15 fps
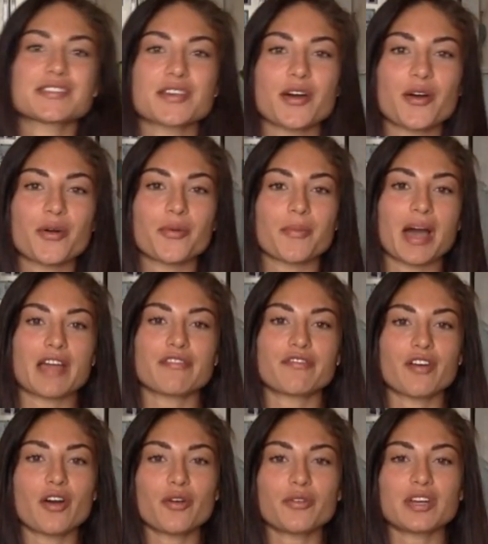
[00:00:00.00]
so my
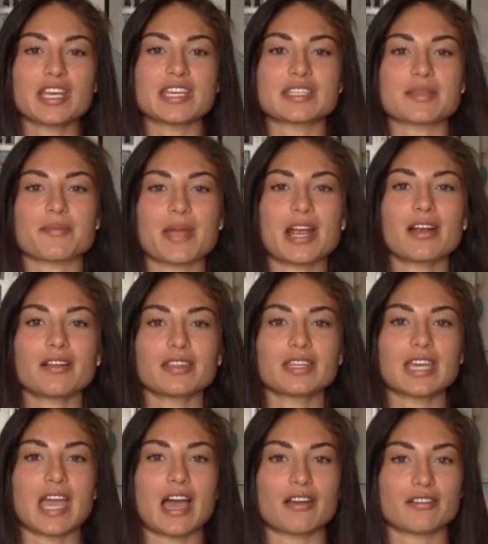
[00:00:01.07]
phone is
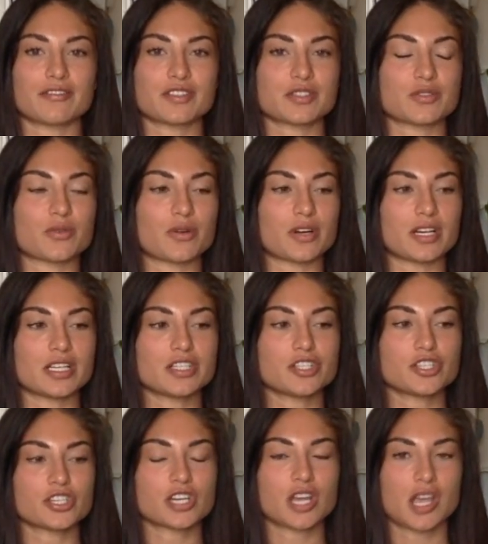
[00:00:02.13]
apparently out of
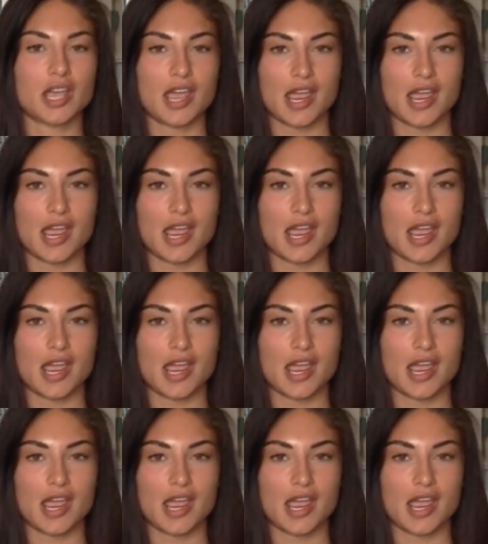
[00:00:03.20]
storage,